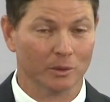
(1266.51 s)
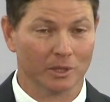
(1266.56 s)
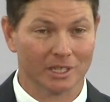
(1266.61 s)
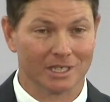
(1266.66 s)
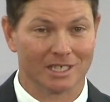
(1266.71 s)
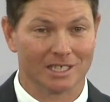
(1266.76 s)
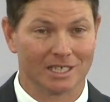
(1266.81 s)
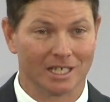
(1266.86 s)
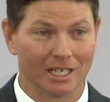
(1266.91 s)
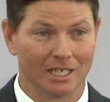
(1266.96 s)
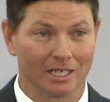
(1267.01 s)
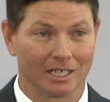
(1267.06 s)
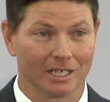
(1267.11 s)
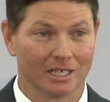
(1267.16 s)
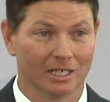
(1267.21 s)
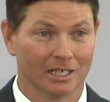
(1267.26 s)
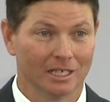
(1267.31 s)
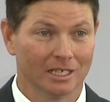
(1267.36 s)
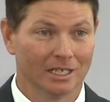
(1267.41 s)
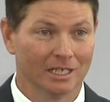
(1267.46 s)
We get to
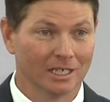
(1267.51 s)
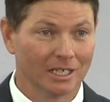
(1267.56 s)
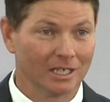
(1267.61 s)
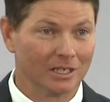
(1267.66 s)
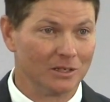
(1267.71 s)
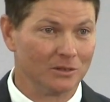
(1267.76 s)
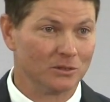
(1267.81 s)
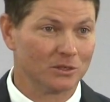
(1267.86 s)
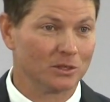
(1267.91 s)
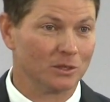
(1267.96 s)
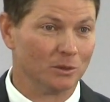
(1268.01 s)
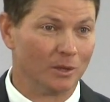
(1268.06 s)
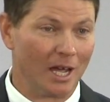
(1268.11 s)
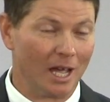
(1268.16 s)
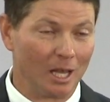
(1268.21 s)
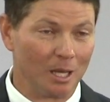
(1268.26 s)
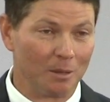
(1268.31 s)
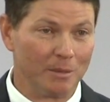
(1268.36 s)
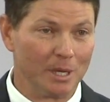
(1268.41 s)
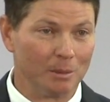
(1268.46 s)
take kids to
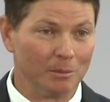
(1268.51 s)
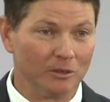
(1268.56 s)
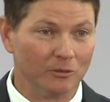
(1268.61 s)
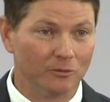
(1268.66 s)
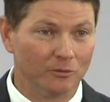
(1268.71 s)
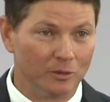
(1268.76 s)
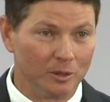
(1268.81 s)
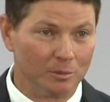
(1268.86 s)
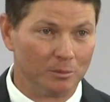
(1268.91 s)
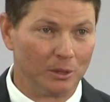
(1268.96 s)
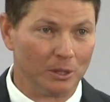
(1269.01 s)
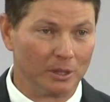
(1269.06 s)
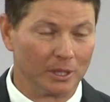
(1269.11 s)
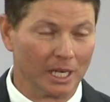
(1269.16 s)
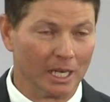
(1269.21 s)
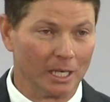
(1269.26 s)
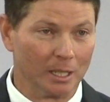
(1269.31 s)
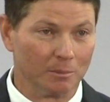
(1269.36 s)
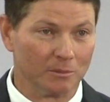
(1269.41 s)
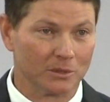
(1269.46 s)
Alabama football
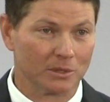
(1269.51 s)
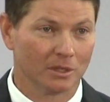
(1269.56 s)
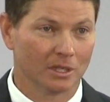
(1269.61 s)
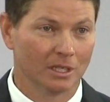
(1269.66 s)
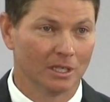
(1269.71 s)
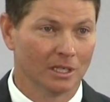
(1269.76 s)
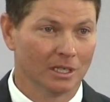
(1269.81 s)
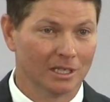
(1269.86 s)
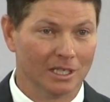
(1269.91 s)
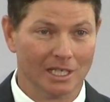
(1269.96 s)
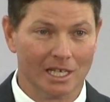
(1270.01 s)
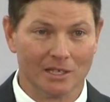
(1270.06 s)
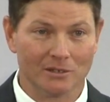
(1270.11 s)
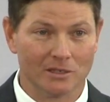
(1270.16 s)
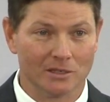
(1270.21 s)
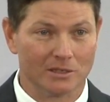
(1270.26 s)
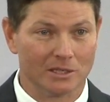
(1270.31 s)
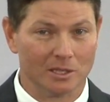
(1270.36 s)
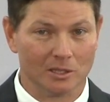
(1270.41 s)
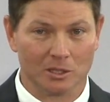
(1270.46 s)
games. The
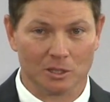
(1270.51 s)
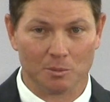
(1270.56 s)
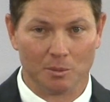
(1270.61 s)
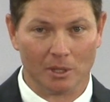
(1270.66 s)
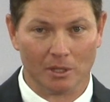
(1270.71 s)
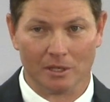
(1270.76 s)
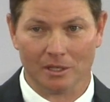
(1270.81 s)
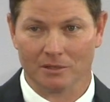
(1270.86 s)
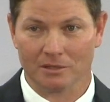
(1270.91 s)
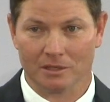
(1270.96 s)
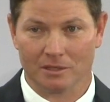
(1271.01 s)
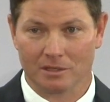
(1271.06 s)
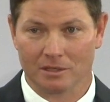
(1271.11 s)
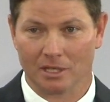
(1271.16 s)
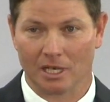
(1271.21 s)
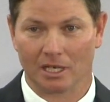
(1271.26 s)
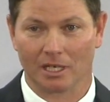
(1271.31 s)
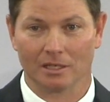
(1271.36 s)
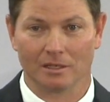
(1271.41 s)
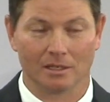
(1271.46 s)
SEC experience is
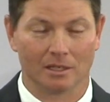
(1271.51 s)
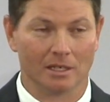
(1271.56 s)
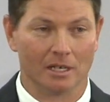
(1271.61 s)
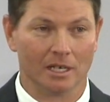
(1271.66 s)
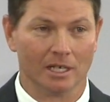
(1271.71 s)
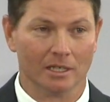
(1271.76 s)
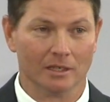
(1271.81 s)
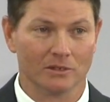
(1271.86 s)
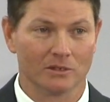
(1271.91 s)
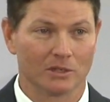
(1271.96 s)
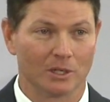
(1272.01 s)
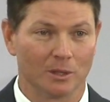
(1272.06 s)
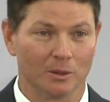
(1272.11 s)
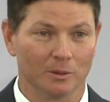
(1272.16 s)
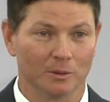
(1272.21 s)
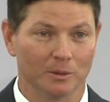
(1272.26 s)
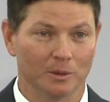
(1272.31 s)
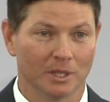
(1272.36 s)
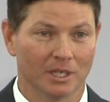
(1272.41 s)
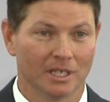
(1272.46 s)
second to none.
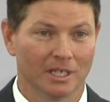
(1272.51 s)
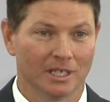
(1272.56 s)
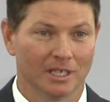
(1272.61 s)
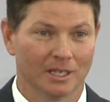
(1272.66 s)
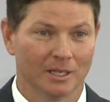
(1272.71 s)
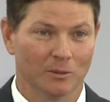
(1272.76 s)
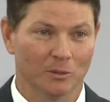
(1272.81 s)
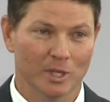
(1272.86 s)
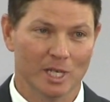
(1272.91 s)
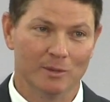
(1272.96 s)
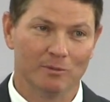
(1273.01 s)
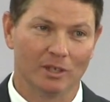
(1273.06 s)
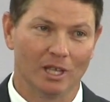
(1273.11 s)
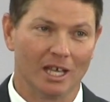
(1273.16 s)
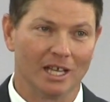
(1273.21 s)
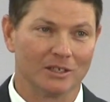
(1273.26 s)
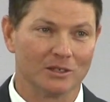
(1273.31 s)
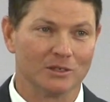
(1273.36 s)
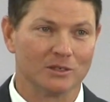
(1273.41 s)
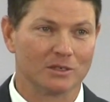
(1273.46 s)
So we have a
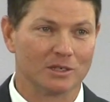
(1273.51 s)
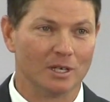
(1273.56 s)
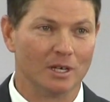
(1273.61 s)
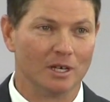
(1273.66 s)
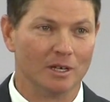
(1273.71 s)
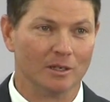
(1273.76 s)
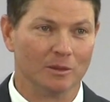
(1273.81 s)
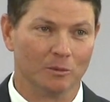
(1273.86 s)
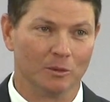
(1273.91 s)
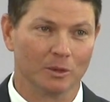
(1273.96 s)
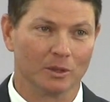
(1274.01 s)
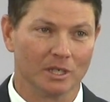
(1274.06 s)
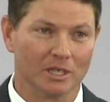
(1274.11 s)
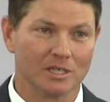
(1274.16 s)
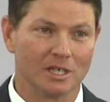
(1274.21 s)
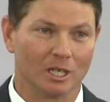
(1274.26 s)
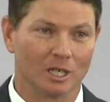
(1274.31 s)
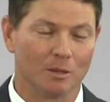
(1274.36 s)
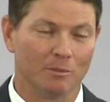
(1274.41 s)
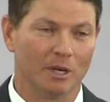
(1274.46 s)
lot to sell, and we're going
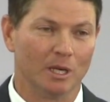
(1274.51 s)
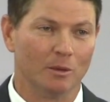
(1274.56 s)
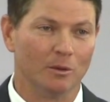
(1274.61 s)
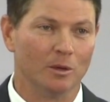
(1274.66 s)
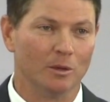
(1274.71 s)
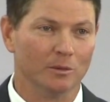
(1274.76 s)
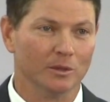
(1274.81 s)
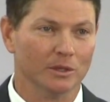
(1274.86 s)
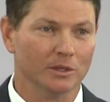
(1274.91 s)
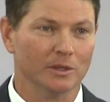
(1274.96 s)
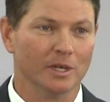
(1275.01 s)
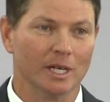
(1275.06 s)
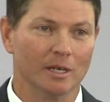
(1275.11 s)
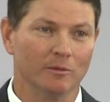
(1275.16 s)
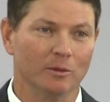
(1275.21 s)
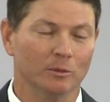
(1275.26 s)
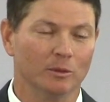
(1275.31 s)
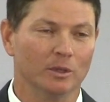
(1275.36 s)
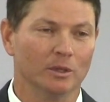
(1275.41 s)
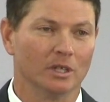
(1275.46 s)
to talk about what we do
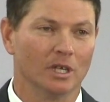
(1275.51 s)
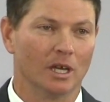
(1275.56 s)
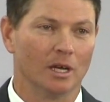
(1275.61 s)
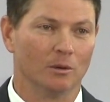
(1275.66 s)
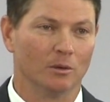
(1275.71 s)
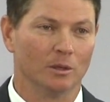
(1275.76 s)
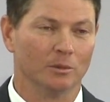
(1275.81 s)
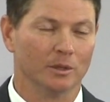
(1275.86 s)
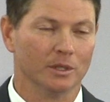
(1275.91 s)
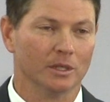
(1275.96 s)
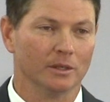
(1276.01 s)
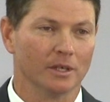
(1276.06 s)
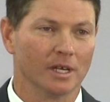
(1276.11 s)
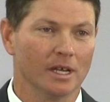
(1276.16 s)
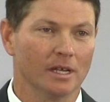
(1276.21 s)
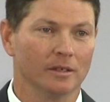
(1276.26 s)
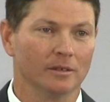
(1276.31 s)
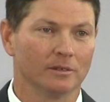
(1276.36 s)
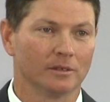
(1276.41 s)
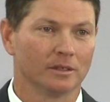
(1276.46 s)
have and what not what we don't
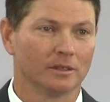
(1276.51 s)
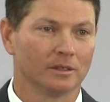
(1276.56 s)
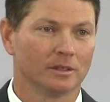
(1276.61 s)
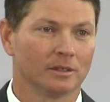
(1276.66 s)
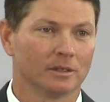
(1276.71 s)
have.